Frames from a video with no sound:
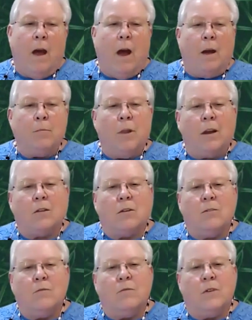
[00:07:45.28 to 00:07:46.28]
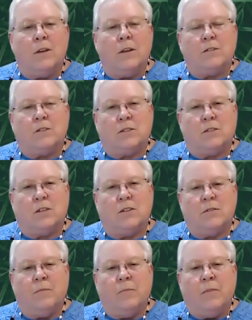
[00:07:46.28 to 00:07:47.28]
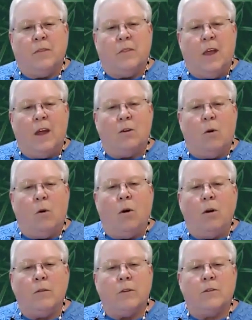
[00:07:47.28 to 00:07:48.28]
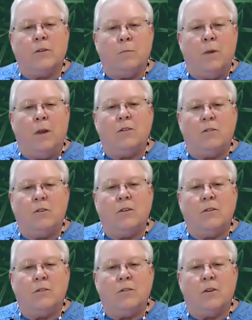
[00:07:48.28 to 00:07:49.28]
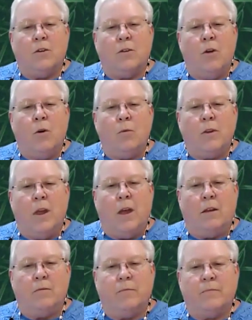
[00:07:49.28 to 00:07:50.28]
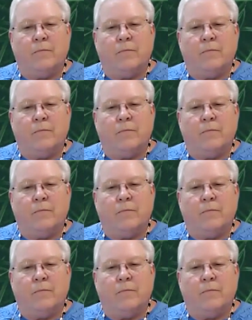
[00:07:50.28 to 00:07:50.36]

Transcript: I'm not convinced that all the dimensions are known yet.